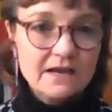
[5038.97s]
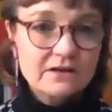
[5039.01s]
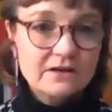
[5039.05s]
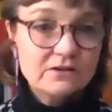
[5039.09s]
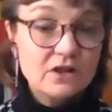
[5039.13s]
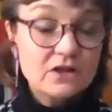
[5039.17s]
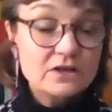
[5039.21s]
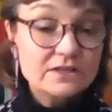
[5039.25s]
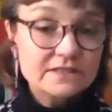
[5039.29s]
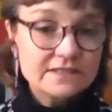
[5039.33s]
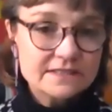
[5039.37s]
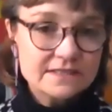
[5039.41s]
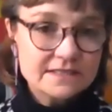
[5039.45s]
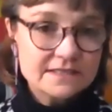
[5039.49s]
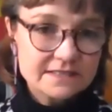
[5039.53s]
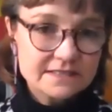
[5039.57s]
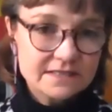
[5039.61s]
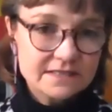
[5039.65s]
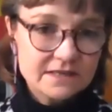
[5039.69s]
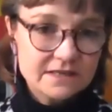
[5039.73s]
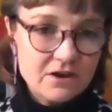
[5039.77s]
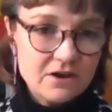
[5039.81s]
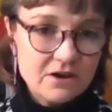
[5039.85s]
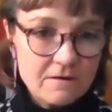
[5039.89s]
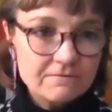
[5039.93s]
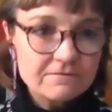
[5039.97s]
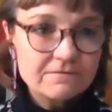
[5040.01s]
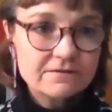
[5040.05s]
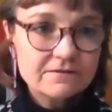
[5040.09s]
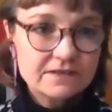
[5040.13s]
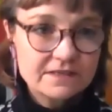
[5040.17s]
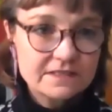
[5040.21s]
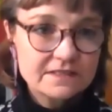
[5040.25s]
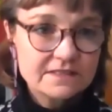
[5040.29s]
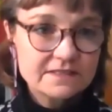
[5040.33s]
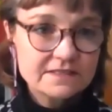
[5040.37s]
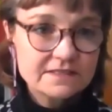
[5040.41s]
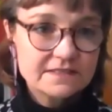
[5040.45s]
closeness and
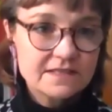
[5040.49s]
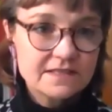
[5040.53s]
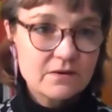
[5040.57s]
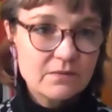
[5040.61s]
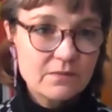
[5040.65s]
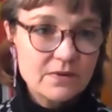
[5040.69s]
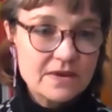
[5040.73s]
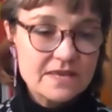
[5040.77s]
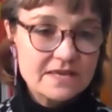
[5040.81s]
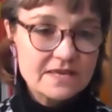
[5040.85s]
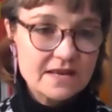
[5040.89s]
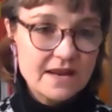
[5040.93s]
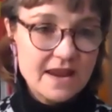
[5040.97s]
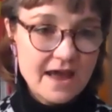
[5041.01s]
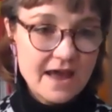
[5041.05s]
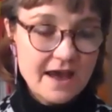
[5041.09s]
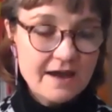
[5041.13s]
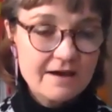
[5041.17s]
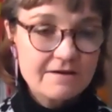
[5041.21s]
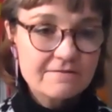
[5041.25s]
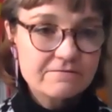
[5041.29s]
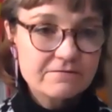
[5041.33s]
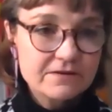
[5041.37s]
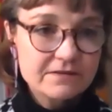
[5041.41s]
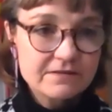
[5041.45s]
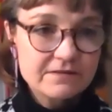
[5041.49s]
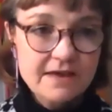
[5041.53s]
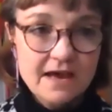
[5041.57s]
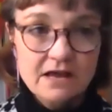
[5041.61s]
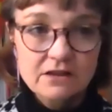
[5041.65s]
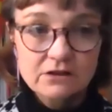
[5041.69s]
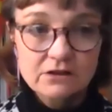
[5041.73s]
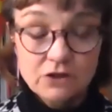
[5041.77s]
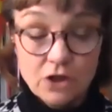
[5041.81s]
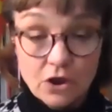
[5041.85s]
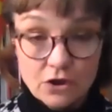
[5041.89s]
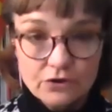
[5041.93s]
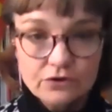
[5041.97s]
confidence that we can have with
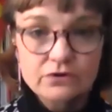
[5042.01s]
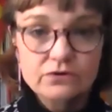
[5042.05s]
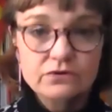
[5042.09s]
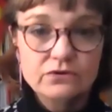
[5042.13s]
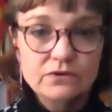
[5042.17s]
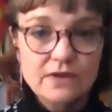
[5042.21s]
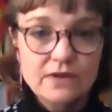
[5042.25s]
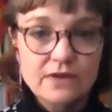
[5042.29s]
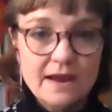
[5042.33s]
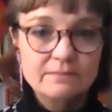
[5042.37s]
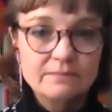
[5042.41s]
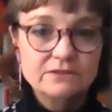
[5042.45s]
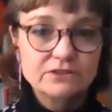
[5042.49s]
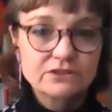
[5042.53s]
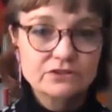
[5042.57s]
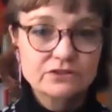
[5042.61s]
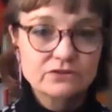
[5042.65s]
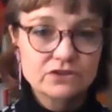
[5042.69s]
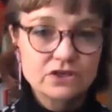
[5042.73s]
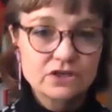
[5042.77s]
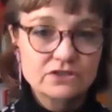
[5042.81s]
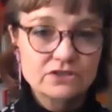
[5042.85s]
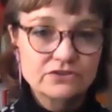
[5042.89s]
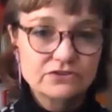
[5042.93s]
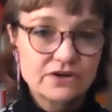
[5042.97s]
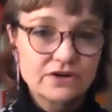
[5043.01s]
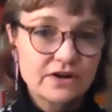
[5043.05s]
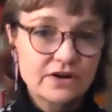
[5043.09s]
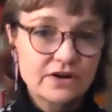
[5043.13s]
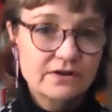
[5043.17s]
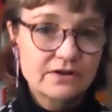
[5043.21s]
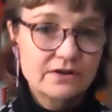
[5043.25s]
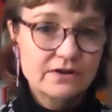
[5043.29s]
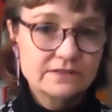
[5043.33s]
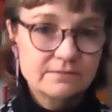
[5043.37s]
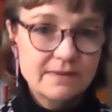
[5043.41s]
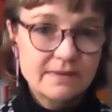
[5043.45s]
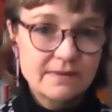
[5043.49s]
our local Aboriginal and Torres
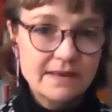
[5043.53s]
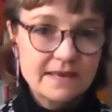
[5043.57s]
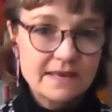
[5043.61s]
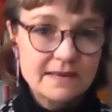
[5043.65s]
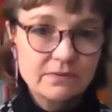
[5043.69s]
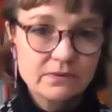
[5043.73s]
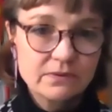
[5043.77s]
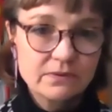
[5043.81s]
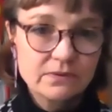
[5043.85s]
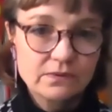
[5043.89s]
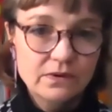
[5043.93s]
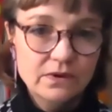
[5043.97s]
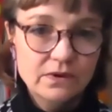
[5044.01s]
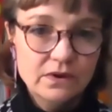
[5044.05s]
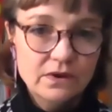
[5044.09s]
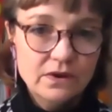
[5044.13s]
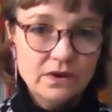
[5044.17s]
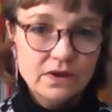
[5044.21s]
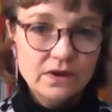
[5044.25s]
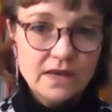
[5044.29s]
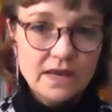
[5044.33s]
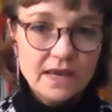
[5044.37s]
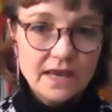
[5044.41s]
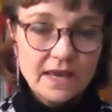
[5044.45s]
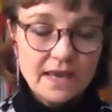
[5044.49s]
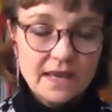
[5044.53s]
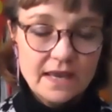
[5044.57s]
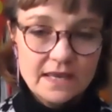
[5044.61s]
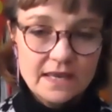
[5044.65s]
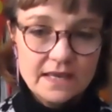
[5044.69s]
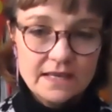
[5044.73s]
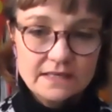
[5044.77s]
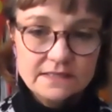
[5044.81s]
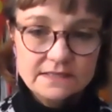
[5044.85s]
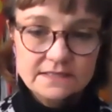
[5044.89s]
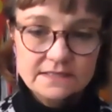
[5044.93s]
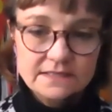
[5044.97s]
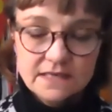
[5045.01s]
Islander people
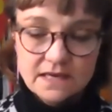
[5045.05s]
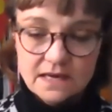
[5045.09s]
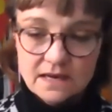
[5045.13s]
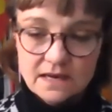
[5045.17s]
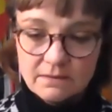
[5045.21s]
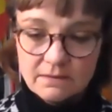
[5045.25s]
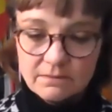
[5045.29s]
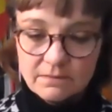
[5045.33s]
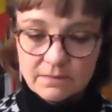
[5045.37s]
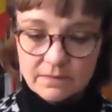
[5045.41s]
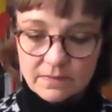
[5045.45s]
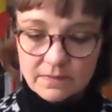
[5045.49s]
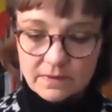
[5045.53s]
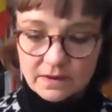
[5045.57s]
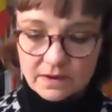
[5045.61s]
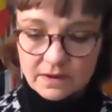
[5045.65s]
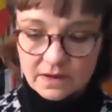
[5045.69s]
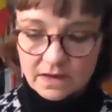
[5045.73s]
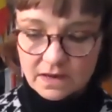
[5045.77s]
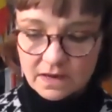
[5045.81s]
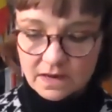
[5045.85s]
and, um,